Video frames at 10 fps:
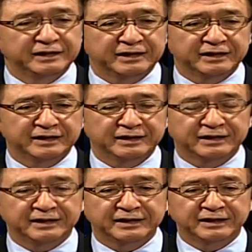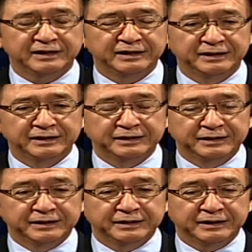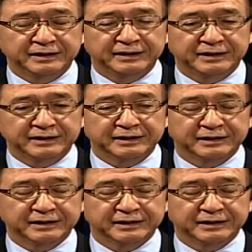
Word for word: uh, uh,